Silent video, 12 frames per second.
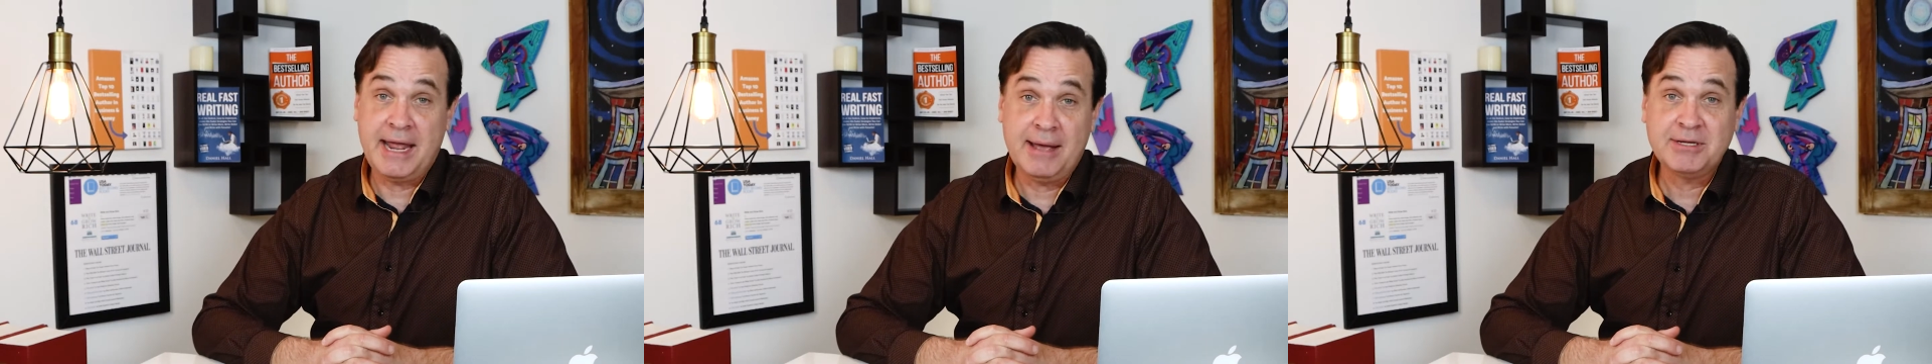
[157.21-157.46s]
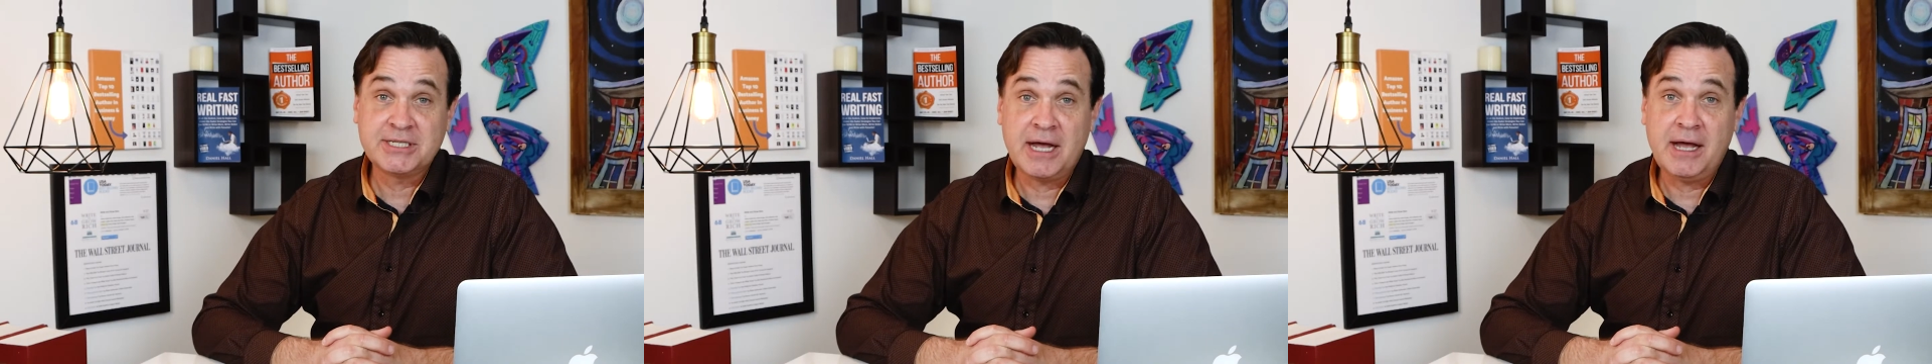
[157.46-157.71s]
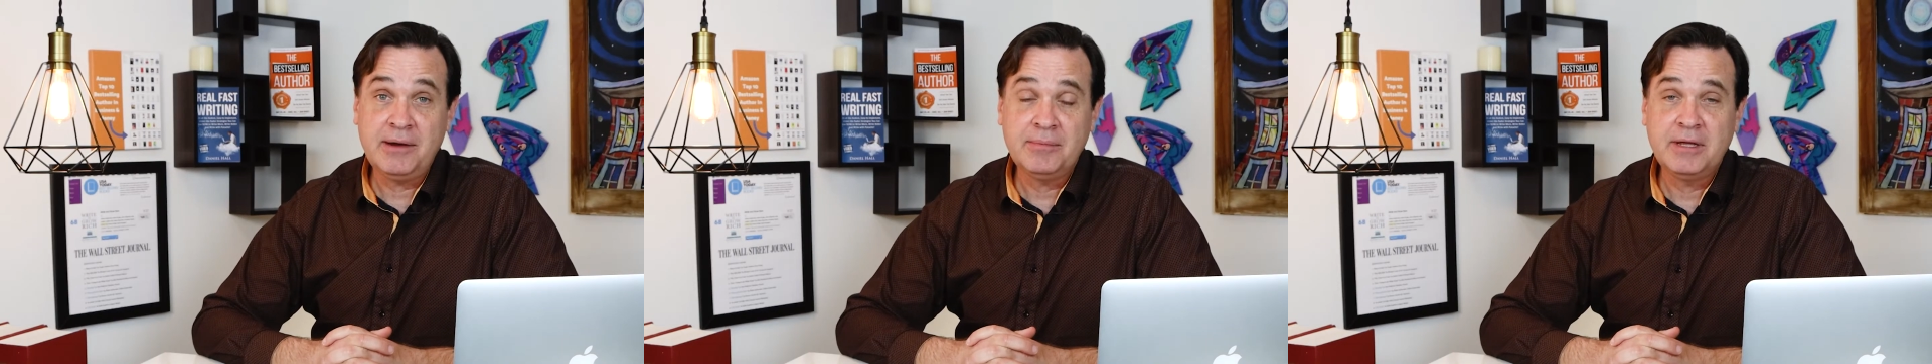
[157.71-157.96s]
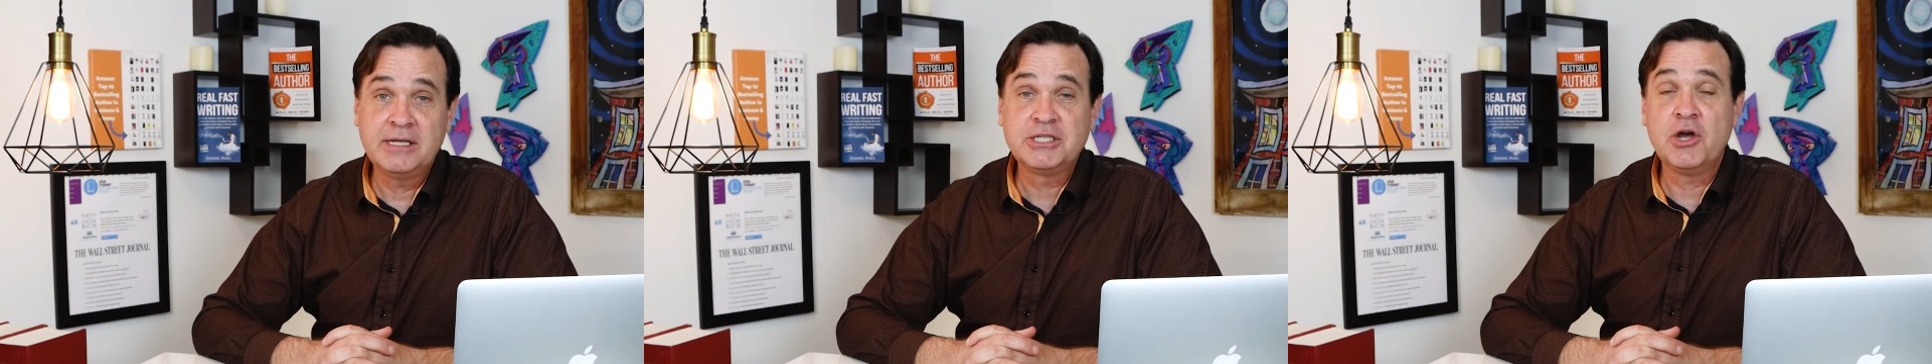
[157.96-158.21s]

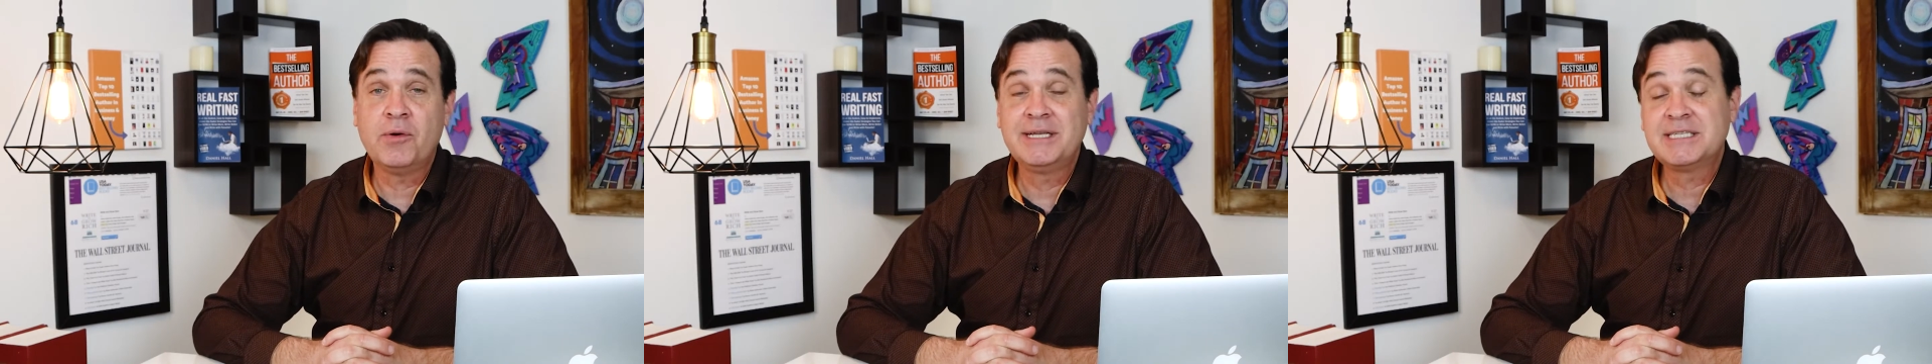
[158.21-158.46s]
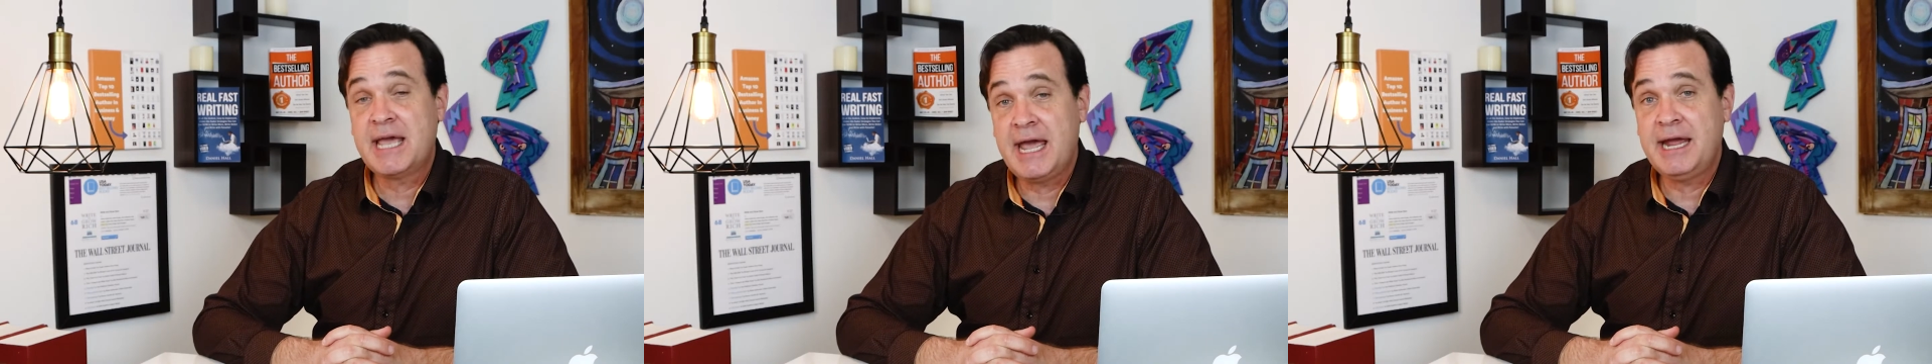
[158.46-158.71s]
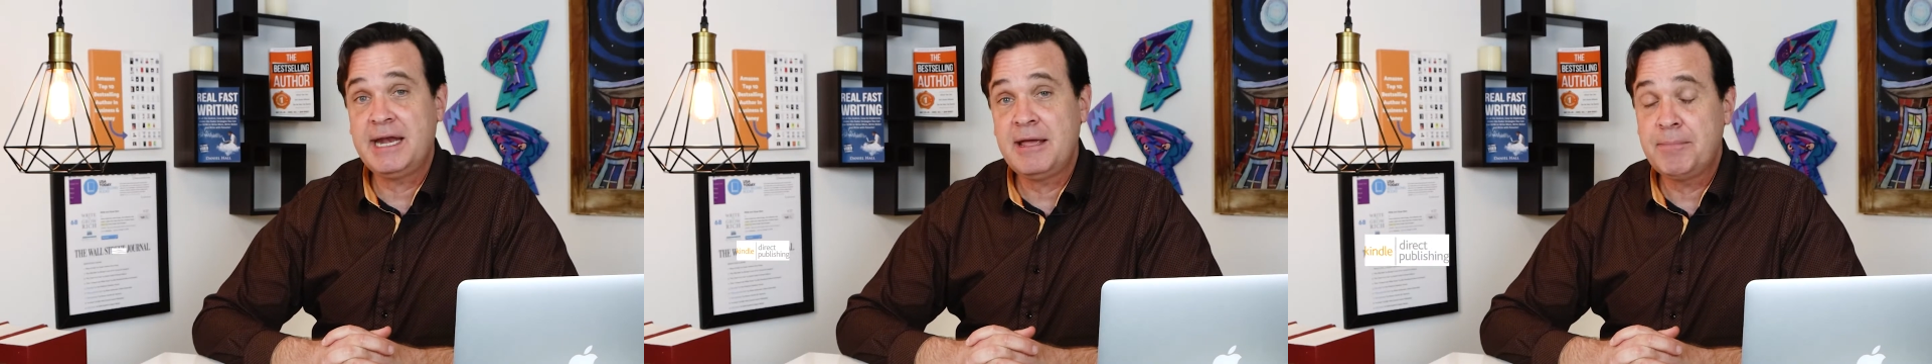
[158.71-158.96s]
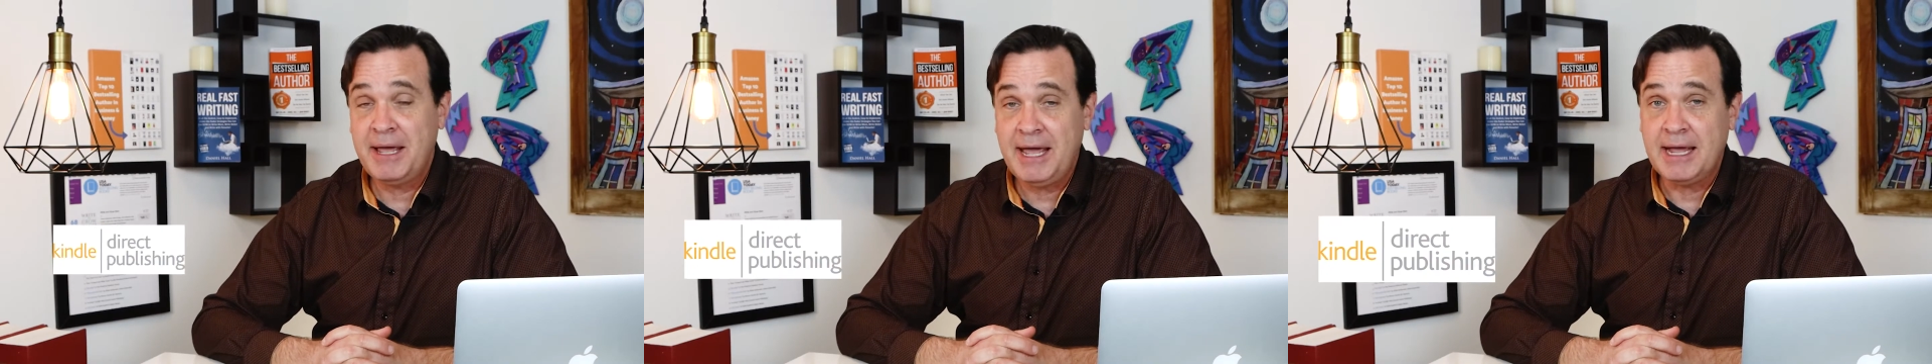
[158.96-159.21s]
Amazon is known as
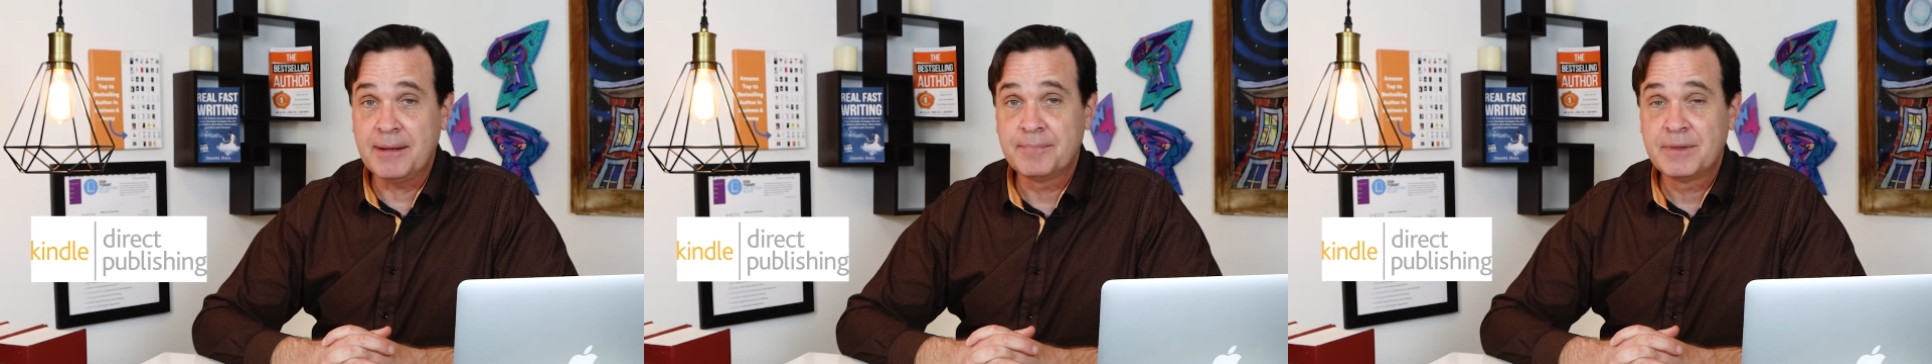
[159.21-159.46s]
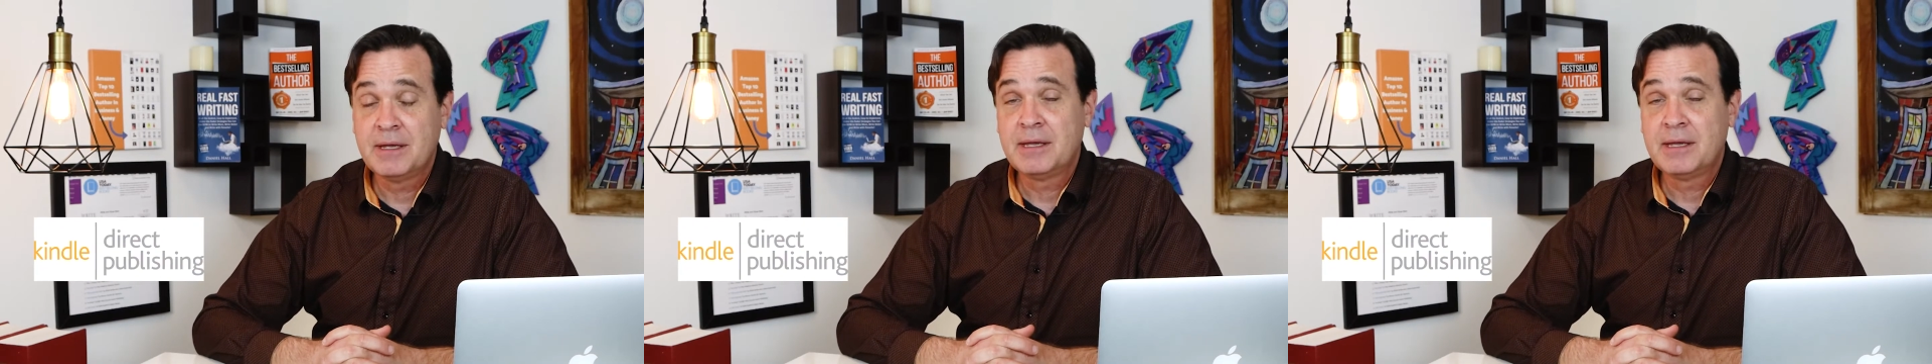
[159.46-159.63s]
KDP.